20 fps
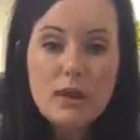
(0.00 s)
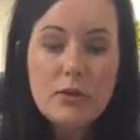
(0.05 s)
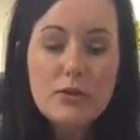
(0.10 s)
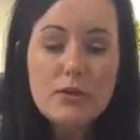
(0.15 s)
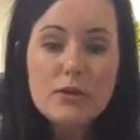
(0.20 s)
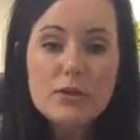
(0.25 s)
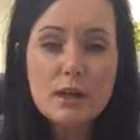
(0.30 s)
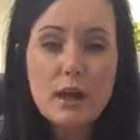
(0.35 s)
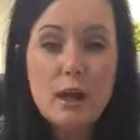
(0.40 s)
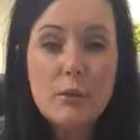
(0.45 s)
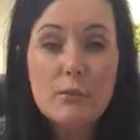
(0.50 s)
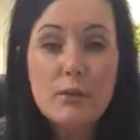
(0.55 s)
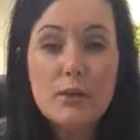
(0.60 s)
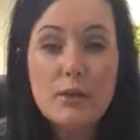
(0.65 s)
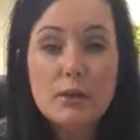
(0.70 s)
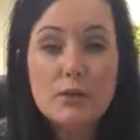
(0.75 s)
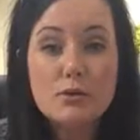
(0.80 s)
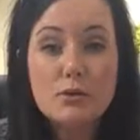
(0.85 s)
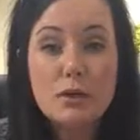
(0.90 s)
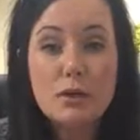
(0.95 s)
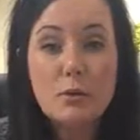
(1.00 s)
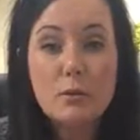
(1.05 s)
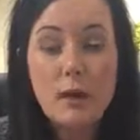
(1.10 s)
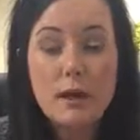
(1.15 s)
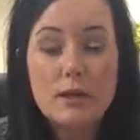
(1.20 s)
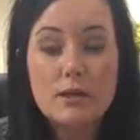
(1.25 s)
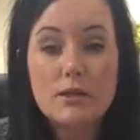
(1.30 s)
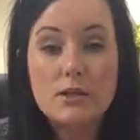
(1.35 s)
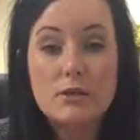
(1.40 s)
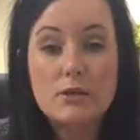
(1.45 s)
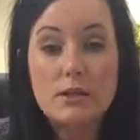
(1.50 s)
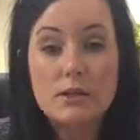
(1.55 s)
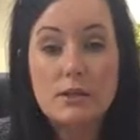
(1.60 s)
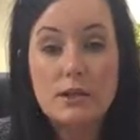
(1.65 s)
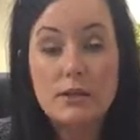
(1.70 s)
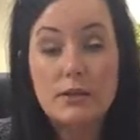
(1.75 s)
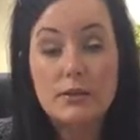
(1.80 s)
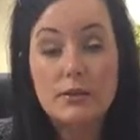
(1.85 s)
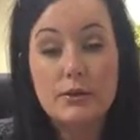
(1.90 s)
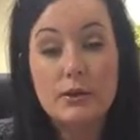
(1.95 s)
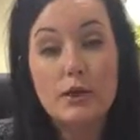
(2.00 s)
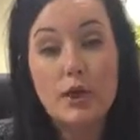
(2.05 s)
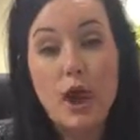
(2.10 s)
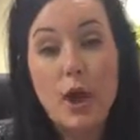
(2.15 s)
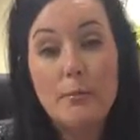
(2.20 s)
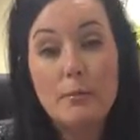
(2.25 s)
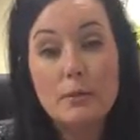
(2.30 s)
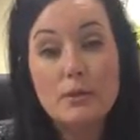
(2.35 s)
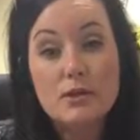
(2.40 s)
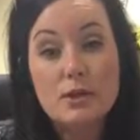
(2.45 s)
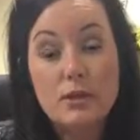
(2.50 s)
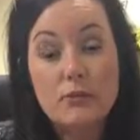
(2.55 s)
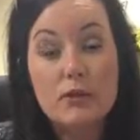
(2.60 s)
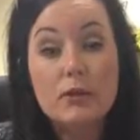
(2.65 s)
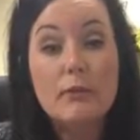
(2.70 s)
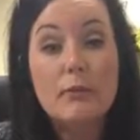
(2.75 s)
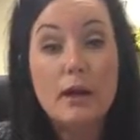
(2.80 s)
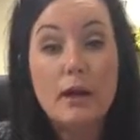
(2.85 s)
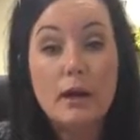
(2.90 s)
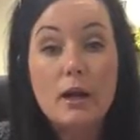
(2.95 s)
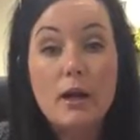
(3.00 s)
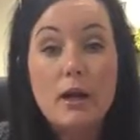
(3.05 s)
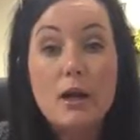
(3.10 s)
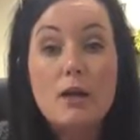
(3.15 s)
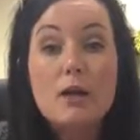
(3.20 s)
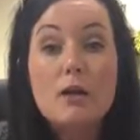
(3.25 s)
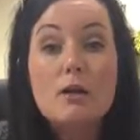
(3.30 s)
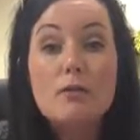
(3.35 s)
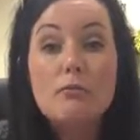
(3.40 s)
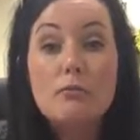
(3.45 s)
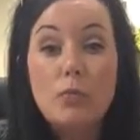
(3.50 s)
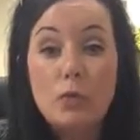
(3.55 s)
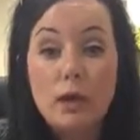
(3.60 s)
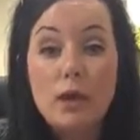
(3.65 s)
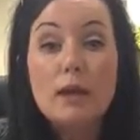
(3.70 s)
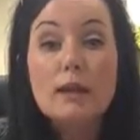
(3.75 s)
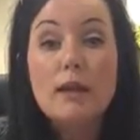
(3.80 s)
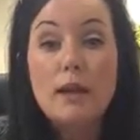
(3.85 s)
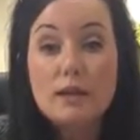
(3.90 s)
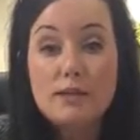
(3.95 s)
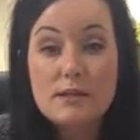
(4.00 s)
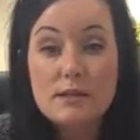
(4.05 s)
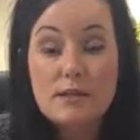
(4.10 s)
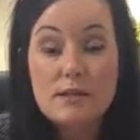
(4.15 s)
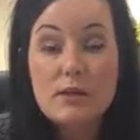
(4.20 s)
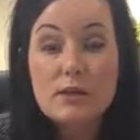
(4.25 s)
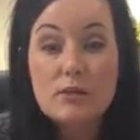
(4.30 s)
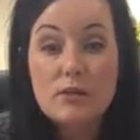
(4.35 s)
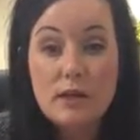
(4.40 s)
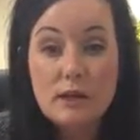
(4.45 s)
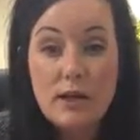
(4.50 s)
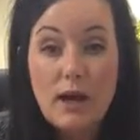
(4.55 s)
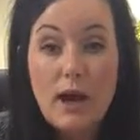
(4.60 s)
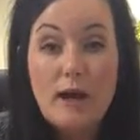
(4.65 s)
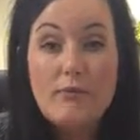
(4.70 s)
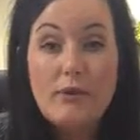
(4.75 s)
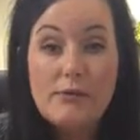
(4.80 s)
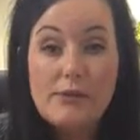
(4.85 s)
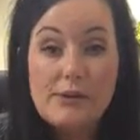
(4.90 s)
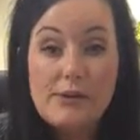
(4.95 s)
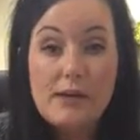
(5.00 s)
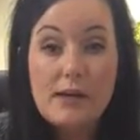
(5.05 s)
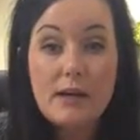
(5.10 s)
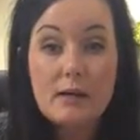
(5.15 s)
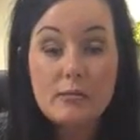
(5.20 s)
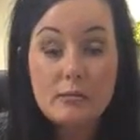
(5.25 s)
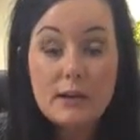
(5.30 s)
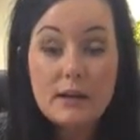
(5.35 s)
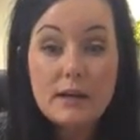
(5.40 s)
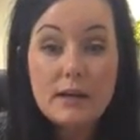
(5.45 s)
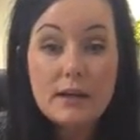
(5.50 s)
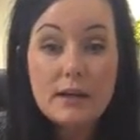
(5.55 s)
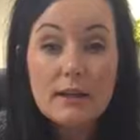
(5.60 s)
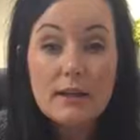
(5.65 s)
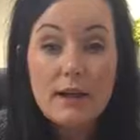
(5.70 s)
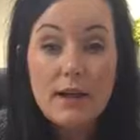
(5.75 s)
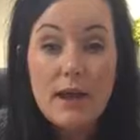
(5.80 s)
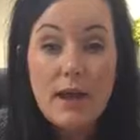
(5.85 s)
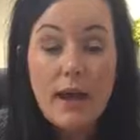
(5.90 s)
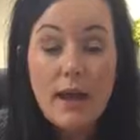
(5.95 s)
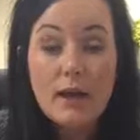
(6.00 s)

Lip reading: There's a couple things you can wait to do until your comp is over, but more or less you need to have everything completed.